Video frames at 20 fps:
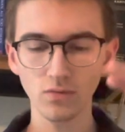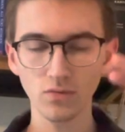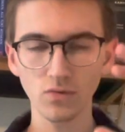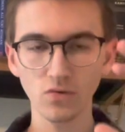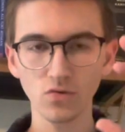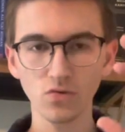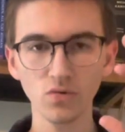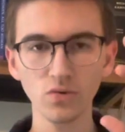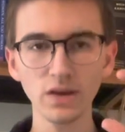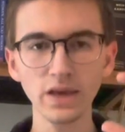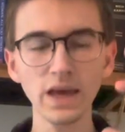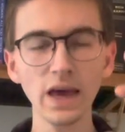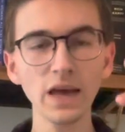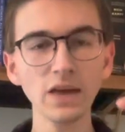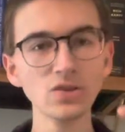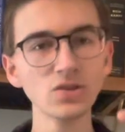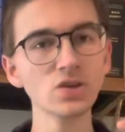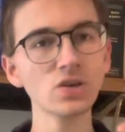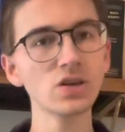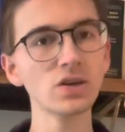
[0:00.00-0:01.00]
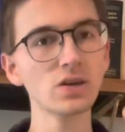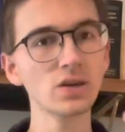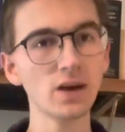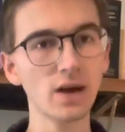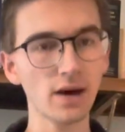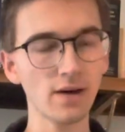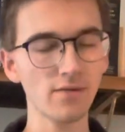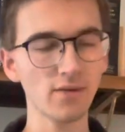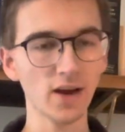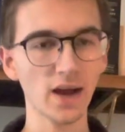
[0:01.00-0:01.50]
creation
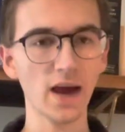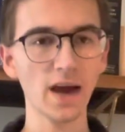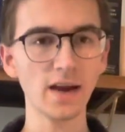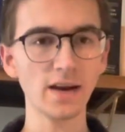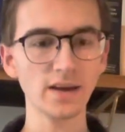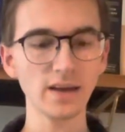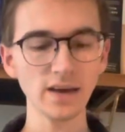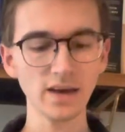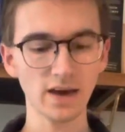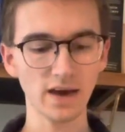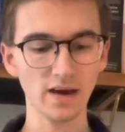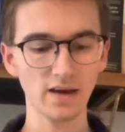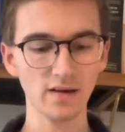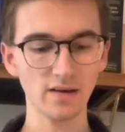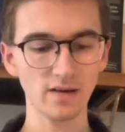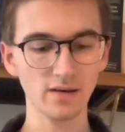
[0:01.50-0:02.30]
of an idea,